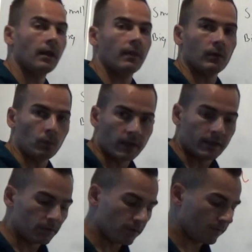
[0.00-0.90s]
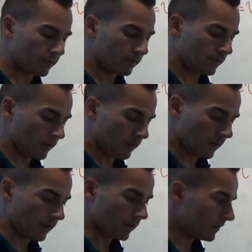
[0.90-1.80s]
that we are interested
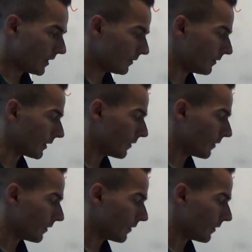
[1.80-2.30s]
in testing,